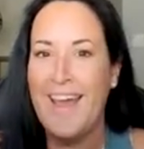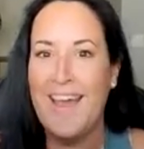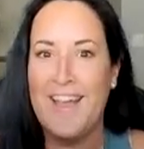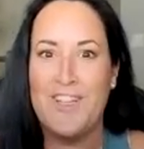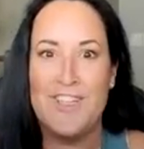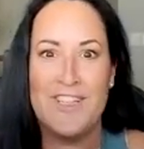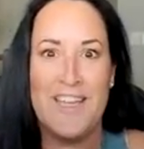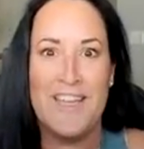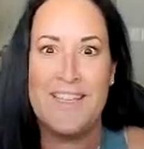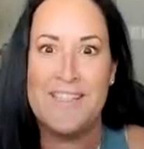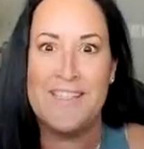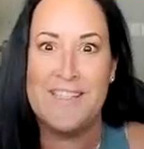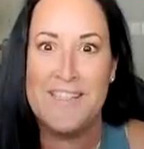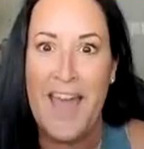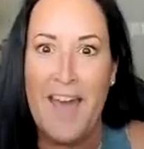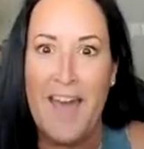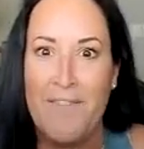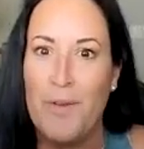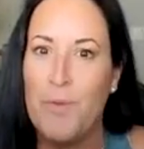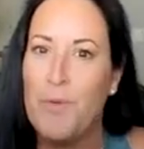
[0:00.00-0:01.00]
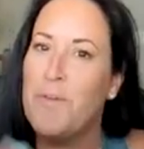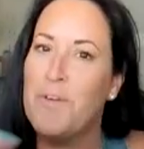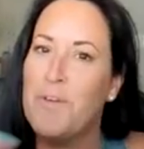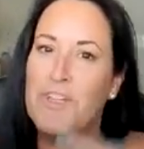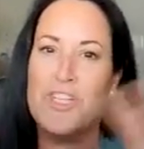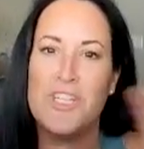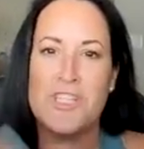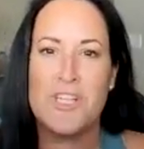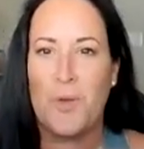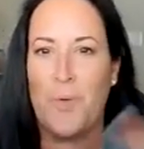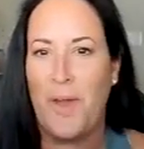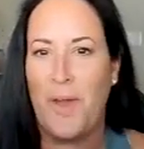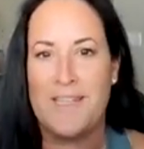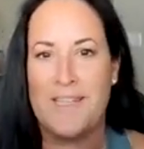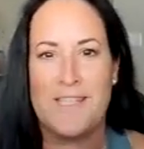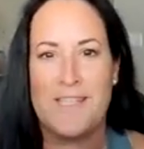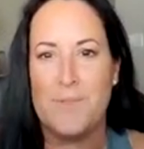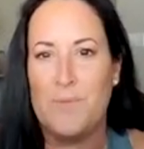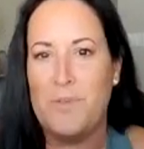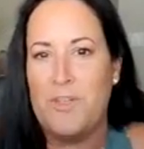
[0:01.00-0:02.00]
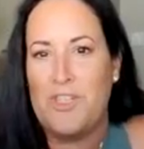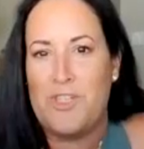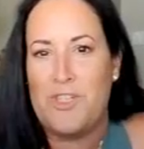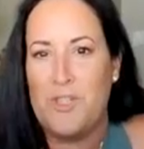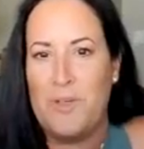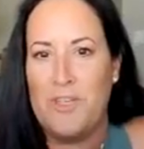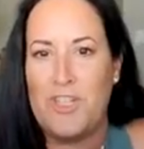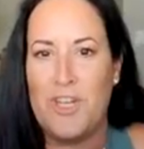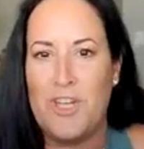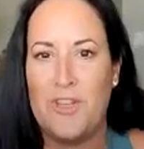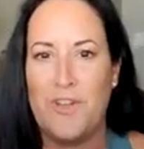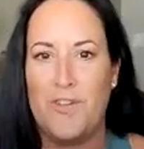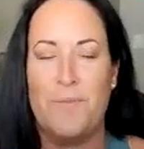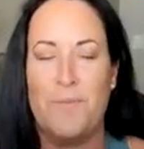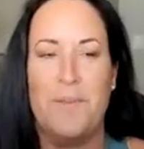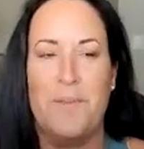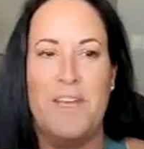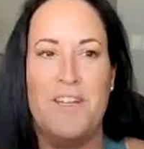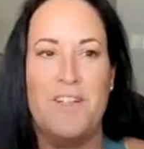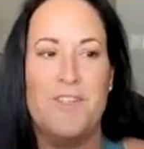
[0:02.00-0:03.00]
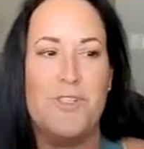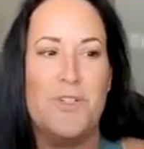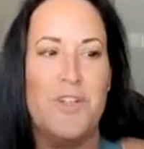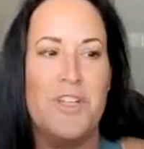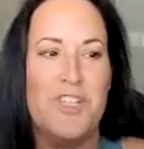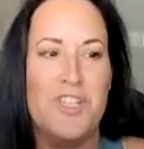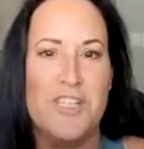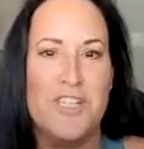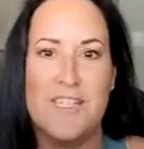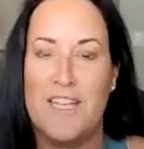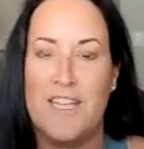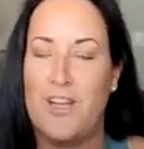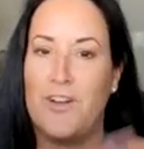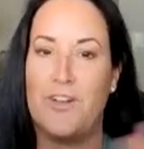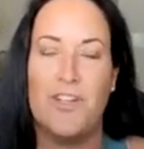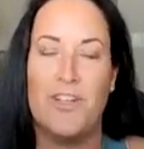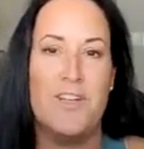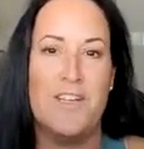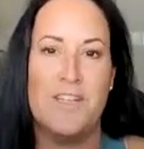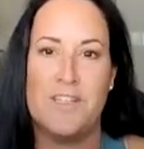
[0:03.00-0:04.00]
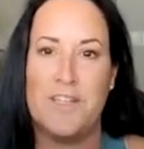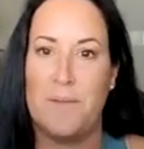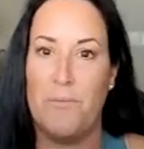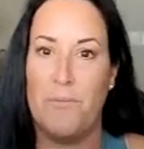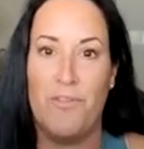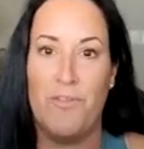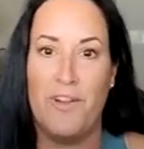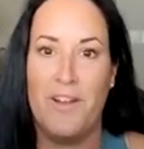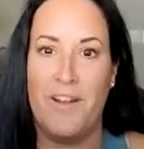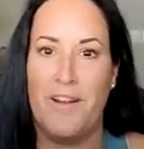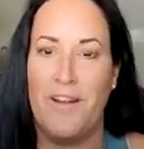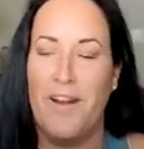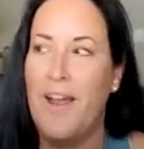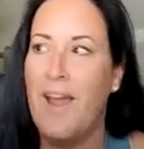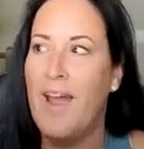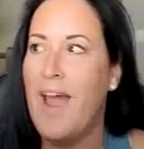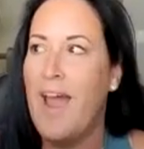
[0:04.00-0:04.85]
And she's like, Stab. But we were just acquaintances. We just knew each other from the industry. And she's like, girl, you need to come over here.